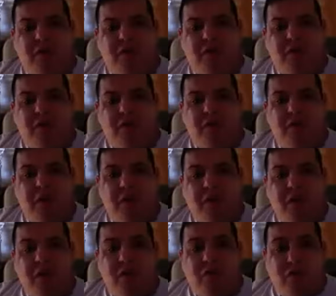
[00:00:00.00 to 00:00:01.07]
order to
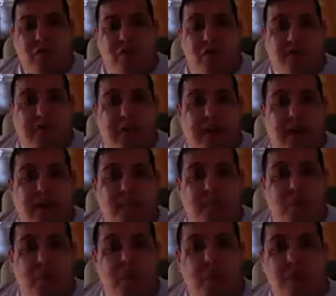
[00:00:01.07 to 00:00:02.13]
truly become
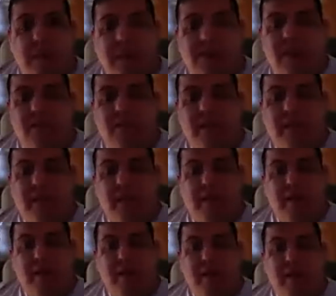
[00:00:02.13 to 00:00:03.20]
who we're meant to be,
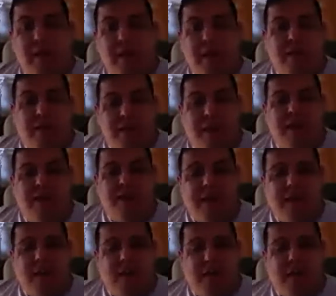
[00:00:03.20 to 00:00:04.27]
is not a
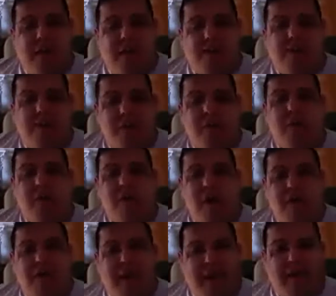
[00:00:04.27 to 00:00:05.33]
self-help
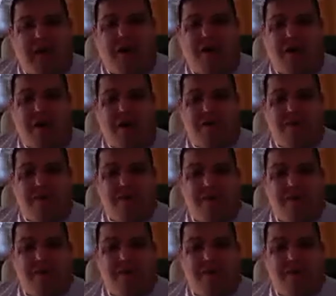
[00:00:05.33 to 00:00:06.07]
program at all.